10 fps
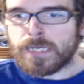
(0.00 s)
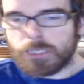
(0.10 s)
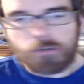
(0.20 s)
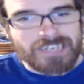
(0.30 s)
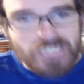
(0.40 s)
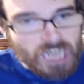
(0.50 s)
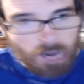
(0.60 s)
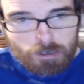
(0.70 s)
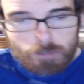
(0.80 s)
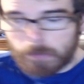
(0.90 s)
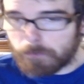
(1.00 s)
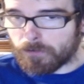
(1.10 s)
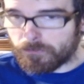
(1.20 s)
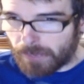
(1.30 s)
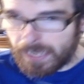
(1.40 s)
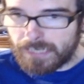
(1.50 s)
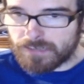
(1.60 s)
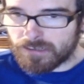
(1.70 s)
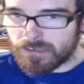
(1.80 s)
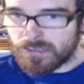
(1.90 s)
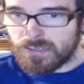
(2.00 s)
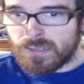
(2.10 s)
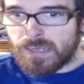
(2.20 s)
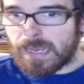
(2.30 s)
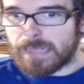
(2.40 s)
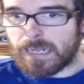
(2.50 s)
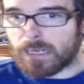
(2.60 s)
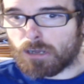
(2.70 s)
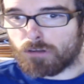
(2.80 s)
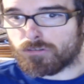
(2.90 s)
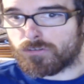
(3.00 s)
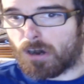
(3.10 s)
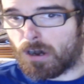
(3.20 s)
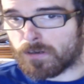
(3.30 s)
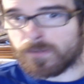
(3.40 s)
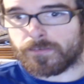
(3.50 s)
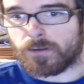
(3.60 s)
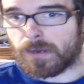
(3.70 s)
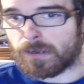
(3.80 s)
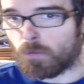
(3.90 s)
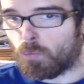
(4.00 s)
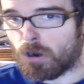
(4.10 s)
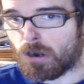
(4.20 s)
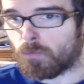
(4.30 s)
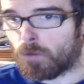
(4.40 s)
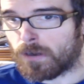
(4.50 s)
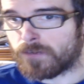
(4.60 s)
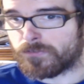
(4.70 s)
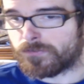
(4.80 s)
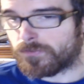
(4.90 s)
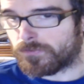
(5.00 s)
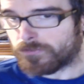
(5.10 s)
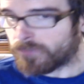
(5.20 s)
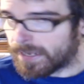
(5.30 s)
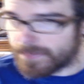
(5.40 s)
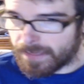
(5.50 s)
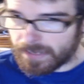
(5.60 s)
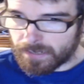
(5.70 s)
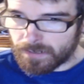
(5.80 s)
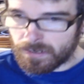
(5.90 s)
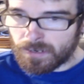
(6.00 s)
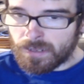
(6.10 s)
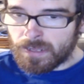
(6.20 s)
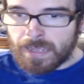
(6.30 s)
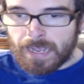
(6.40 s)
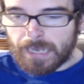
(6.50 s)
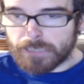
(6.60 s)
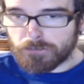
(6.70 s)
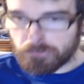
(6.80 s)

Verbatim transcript: You can challenge people to fights, and then it goes on to like a one-on-one fight thing. It just